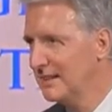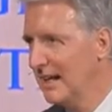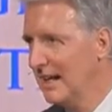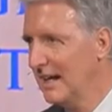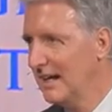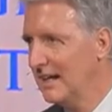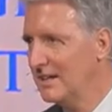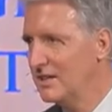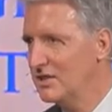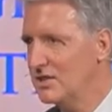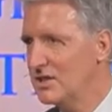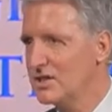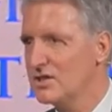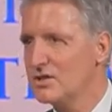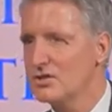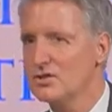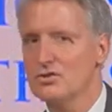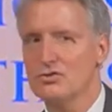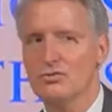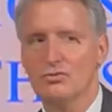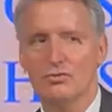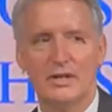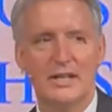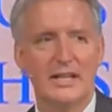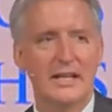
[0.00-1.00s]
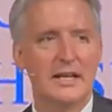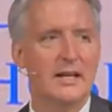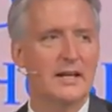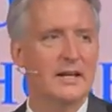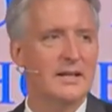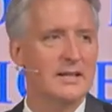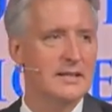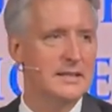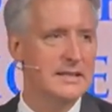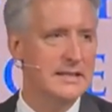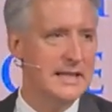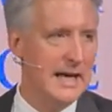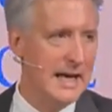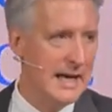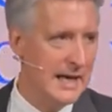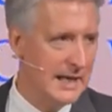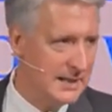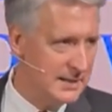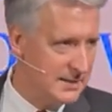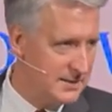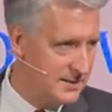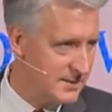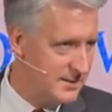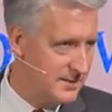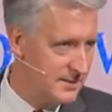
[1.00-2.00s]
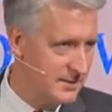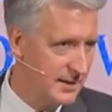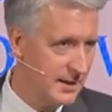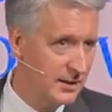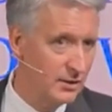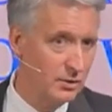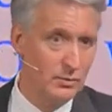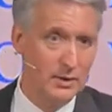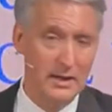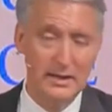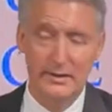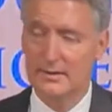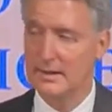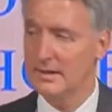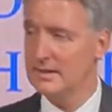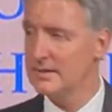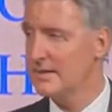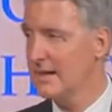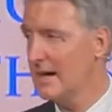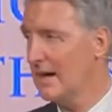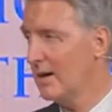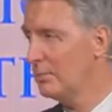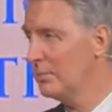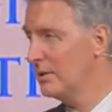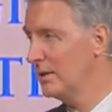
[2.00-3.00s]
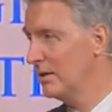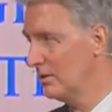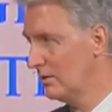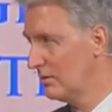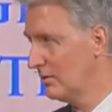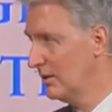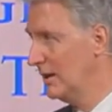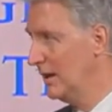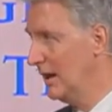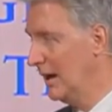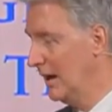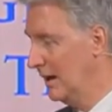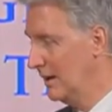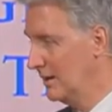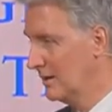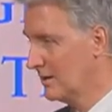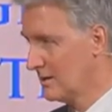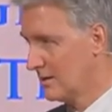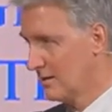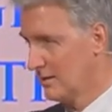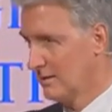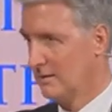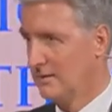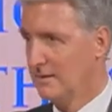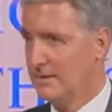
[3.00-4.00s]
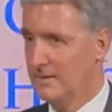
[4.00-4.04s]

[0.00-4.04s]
And in just 3 days, and great things happen in 3 days.